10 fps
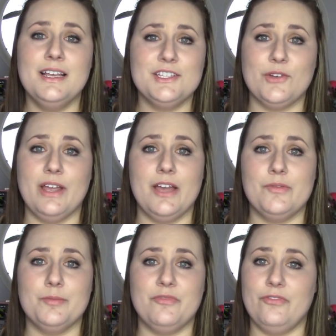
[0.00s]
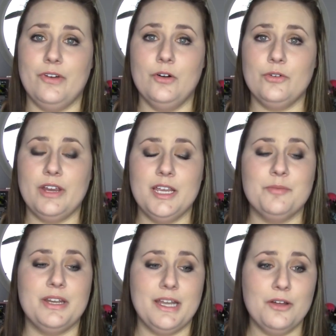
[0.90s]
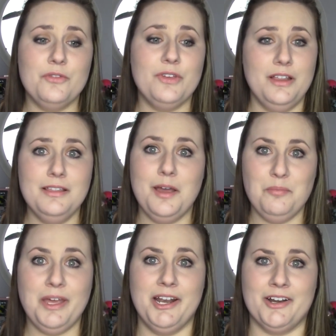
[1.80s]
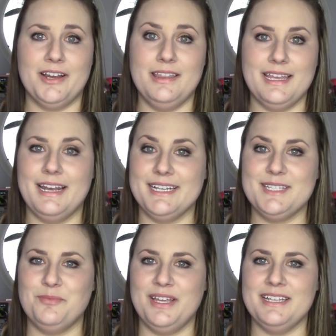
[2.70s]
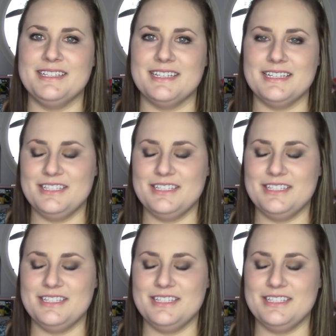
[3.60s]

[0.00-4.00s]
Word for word: so I haven't felt great, but now I feel a lot better, and that explains it.